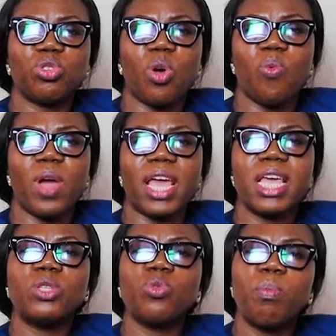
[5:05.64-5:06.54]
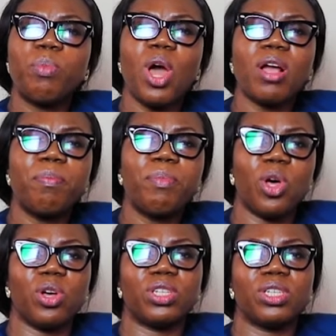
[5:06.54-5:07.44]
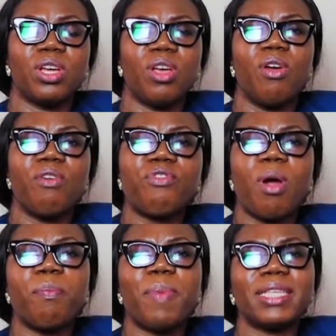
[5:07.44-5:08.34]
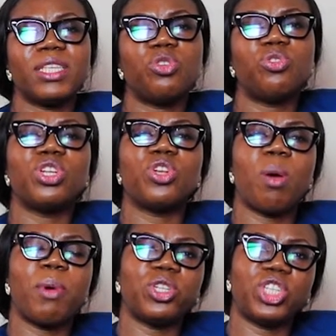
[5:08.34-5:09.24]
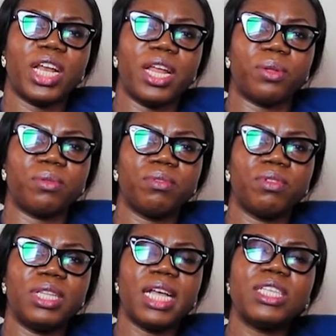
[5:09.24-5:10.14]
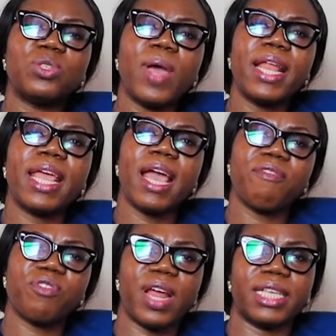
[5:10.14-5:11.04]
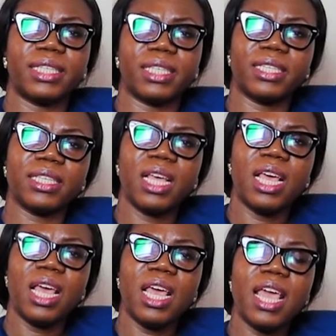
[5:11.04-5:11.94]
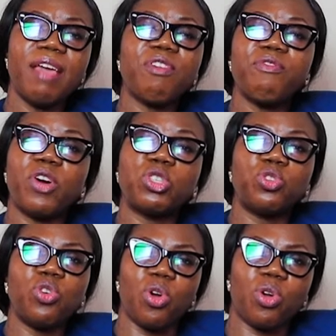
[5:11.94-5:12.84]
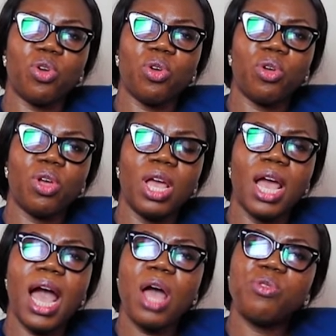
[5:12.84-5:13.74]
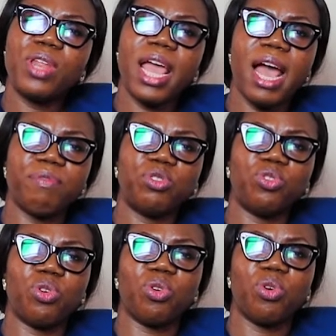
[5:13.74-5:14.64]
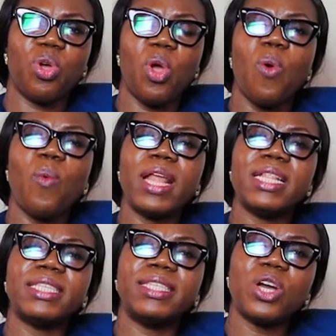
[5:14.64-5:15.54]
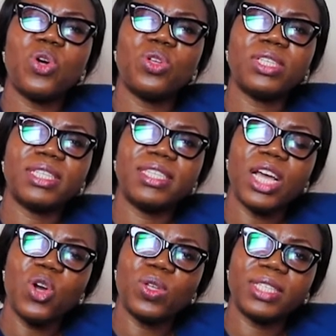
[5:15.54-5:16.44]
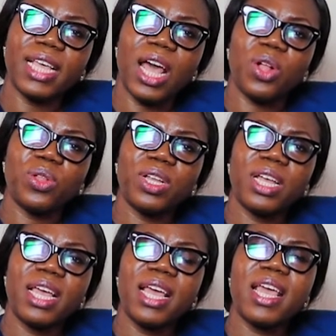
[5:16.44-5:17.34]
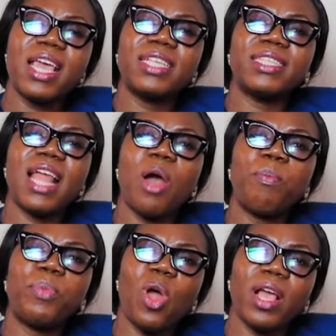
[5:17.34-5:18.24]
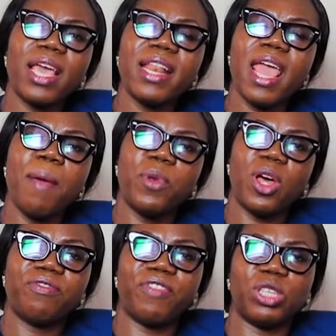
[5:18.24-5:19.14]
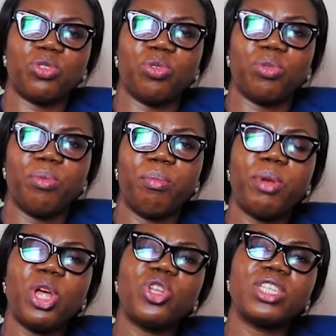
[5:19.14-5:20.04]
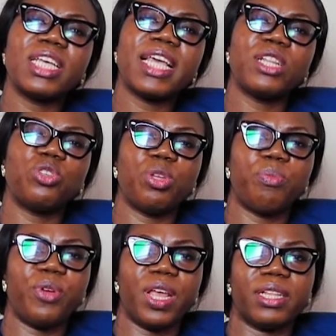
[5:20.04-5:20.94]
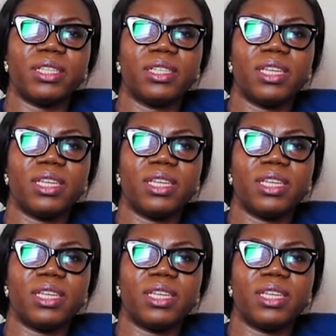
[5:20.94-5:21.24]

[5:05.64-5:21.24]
somewhere, it will block blood from passing through the normal channel. That is why they have crisis. Even for stroke, how do they have stroke? When the sickle cell is now blocking a blood vessel, blood doesn't get to the brain.